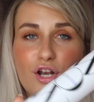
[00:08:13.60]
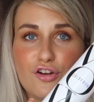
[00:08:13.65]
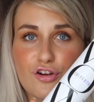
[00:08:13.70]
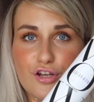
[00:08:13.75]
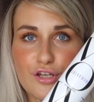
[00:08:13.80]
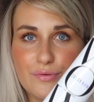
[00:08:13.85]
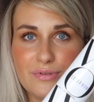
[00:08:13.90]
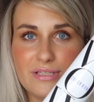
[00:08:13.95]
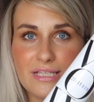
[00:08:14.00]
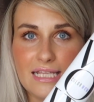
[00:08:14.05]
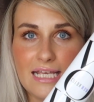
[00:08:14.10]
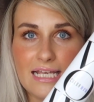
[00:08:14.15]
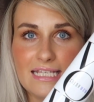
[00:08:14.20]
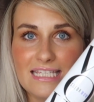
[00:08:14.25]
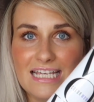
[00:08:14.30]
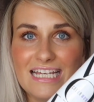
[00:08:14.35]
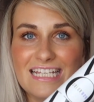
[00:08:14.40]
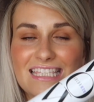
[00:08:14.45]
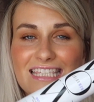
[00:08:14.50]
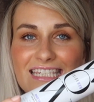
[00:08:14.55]
you're using this,
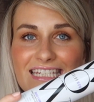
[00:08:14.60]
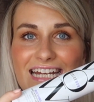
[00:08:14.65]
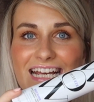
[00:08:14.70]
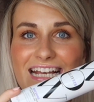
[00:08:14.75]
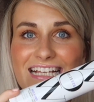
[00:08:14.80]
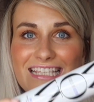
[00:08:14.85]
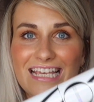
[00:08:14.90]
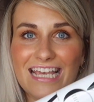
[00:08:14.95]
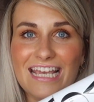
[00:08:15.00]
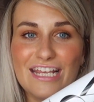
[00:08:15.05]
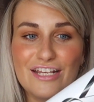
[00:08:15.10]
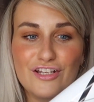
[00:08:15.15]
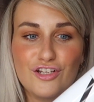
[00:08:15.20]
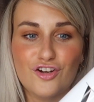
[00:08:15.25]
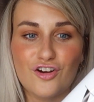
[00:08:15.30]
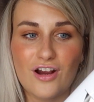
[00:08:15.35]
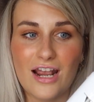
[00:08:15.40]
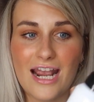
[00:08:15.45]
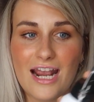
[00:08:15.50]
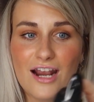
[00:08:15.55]
it stays in
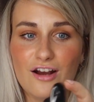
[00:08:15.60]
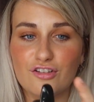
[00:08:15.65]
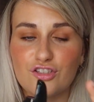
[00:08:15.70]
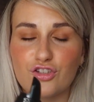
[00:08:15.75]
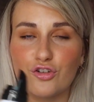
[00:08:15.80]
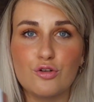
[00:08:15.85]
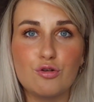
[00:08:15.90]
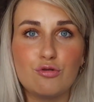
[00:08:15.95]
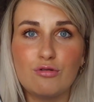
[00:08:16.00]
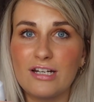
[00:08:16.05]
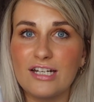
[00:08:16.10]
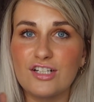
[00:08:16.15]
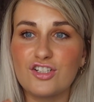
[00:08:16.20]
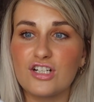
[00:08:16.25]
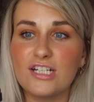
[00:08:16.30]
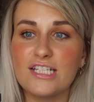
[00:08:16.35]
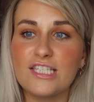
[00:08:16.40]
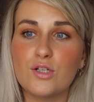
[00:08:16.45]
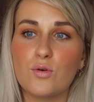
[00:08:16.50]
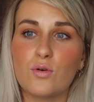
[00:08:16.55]
your hair. So you
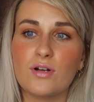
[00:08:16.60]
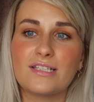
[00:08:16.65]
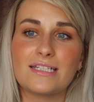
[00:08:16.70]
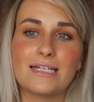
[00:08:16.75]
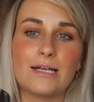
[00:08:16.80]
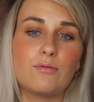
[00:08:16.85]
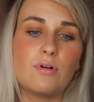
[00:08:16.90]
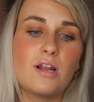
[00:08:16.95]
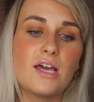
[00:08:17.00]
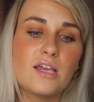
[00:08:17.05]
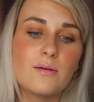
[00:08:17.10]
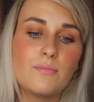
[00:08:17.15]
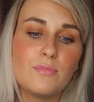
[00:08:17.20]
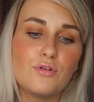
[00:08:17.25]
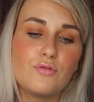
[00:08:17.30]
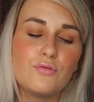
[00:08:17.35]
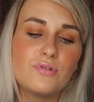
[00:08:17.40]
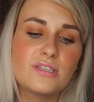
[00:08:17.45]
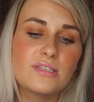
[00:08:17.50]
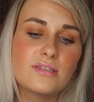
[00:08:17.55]
literally squirt it out like a
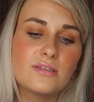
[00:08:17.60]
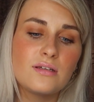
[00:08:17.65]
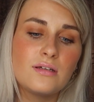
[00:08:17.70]
mousse.